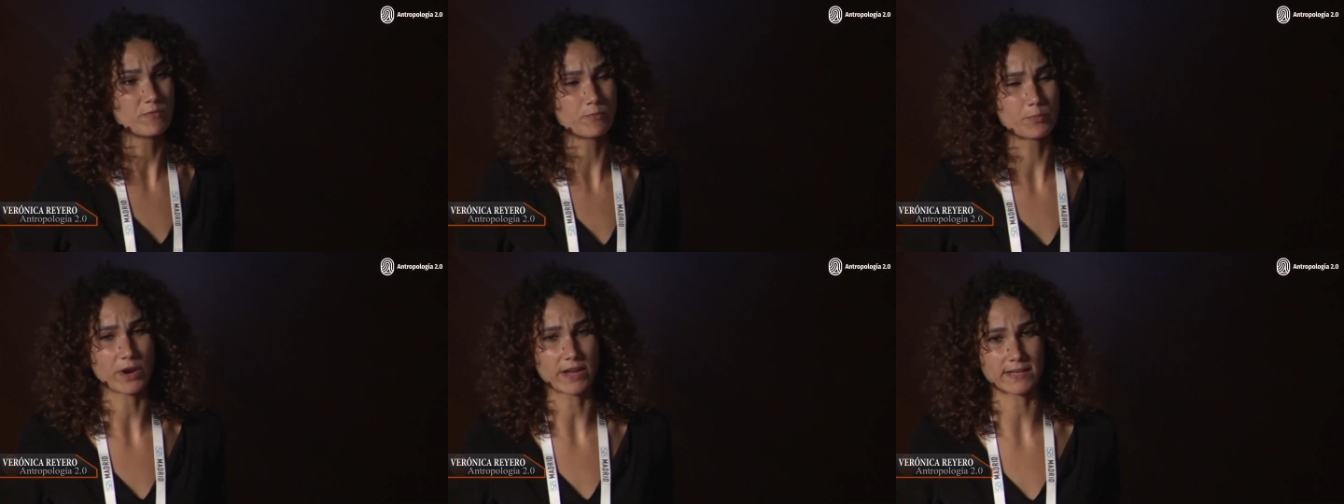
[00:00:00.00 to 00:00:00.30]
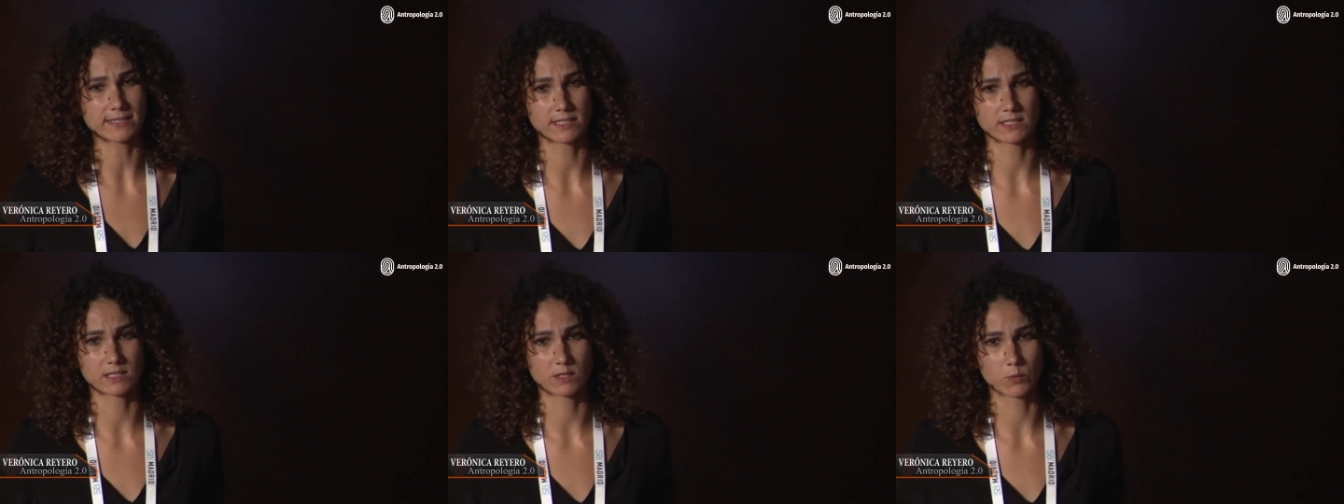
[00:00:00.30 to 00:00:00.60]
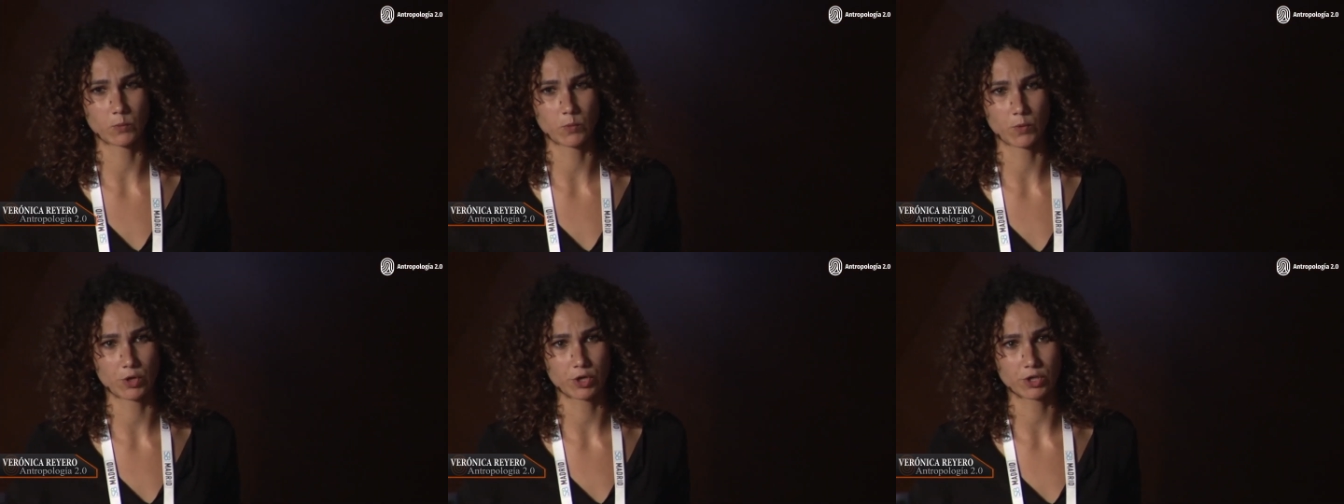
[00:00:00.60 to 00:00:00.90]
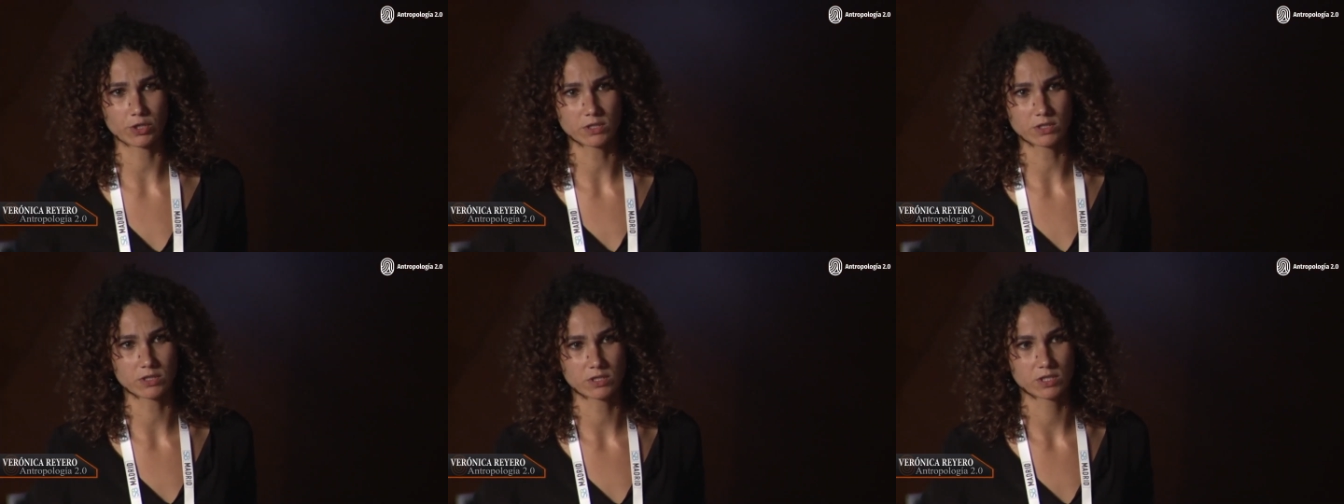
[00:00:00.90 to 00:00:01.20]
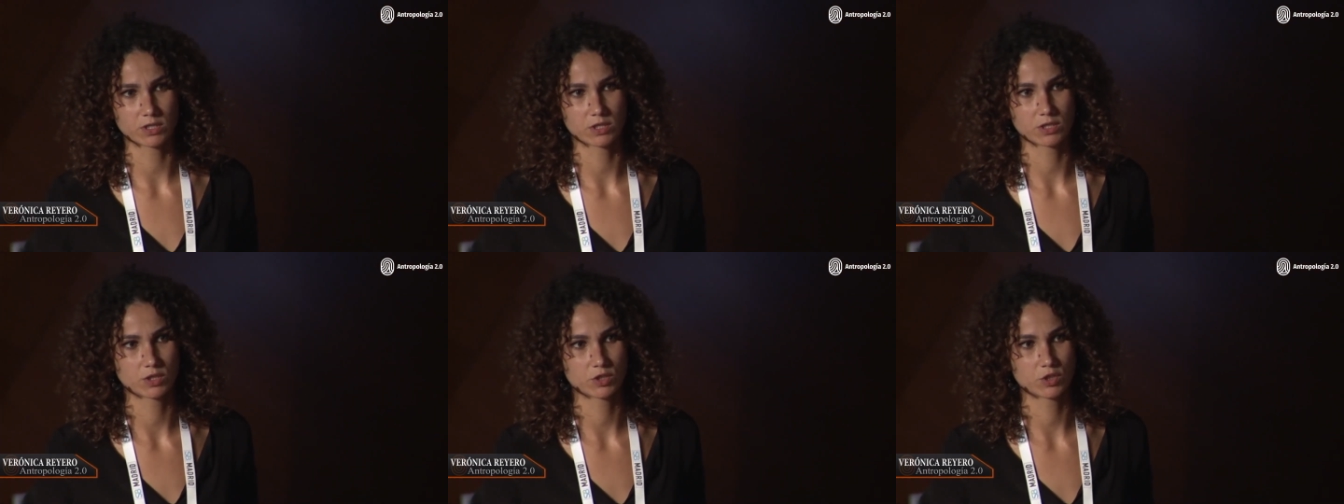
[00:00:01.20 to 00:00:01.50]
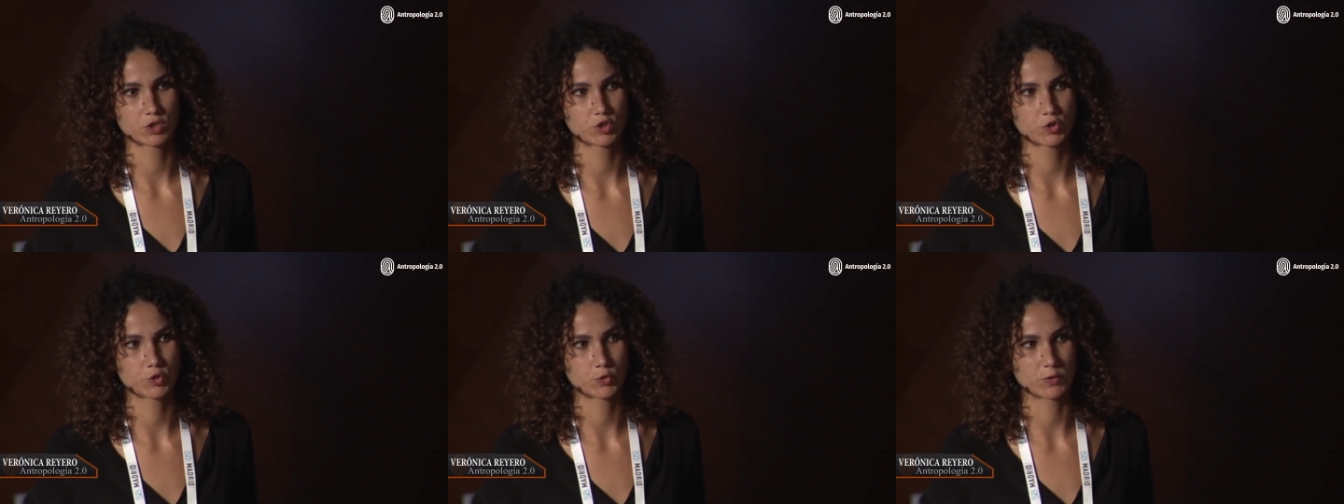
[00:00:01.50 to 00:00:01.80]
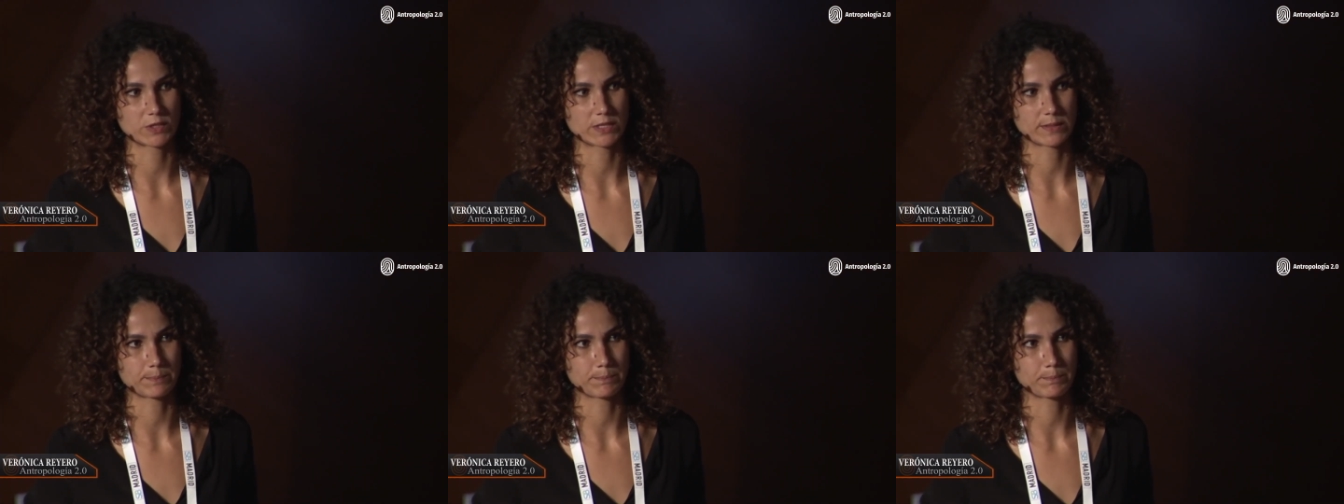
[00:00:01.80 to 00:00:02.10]
branded the world to
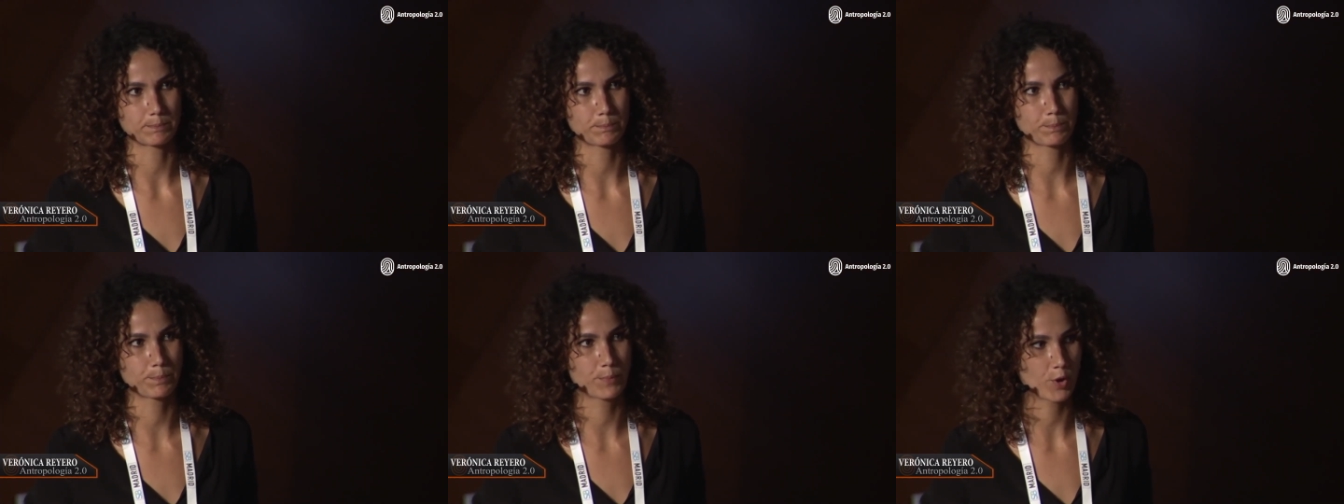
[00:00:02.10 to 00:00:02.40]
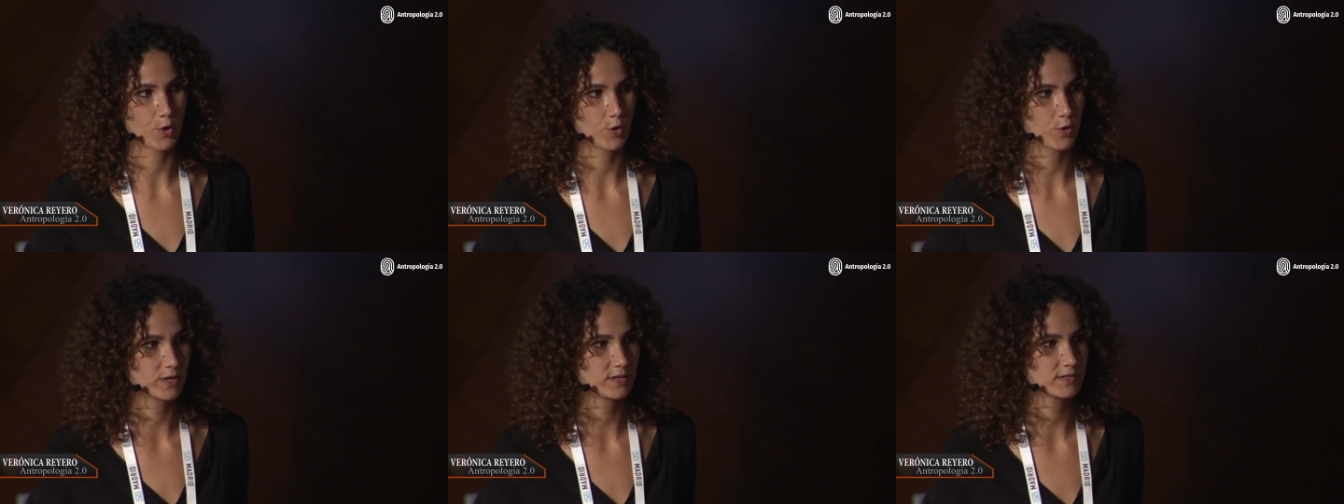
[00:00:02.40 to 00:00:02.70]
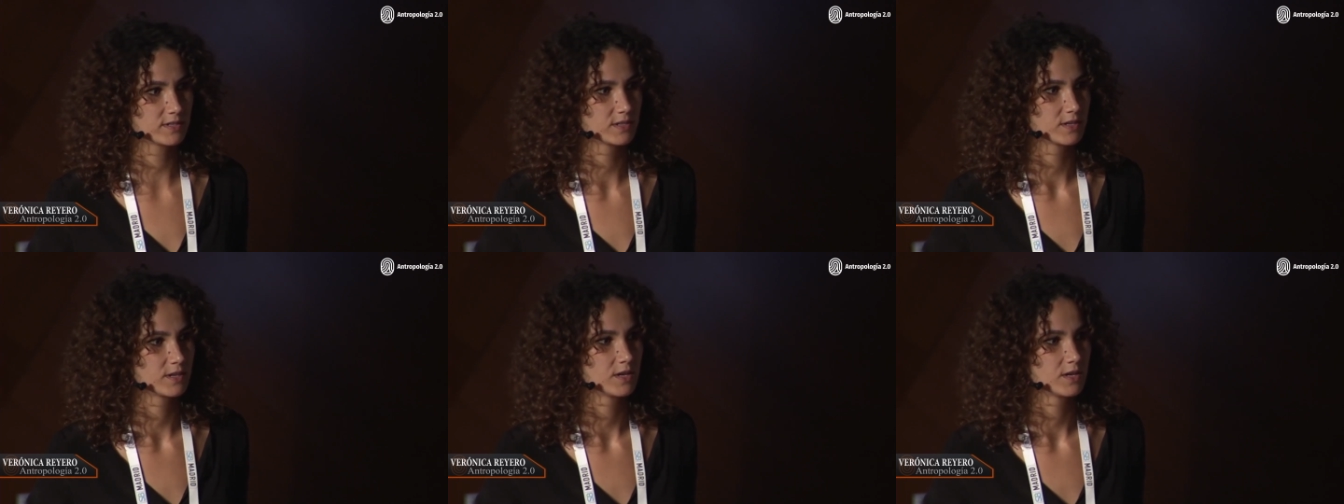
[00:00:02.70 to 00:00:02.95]
a point